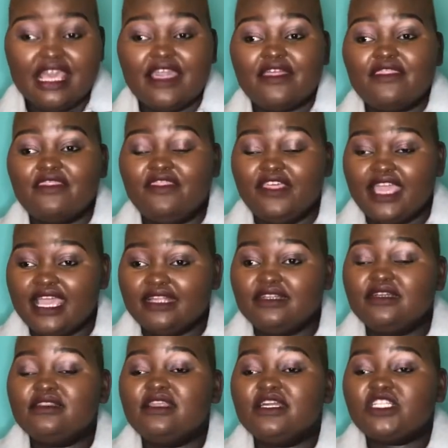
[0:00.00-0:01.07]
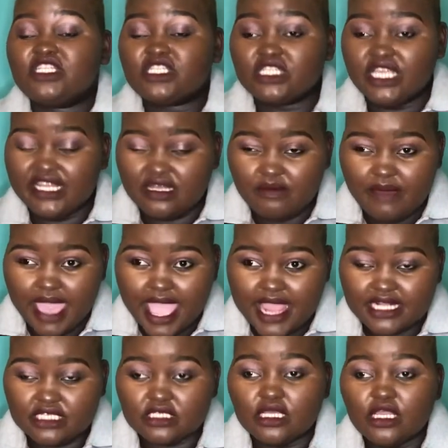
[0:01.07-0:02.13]
Then the
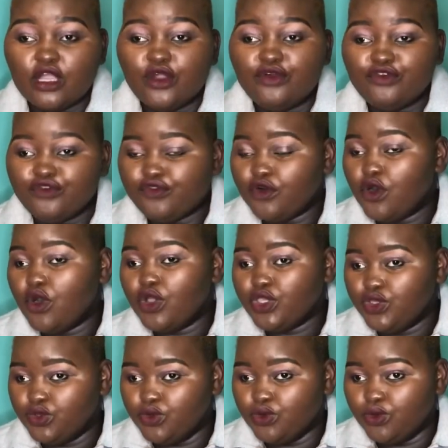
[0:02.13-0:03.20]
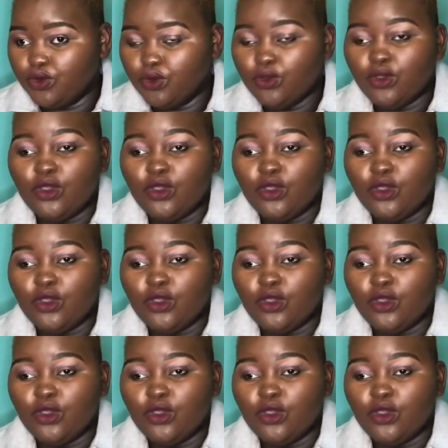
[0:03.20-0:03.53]
treatment for you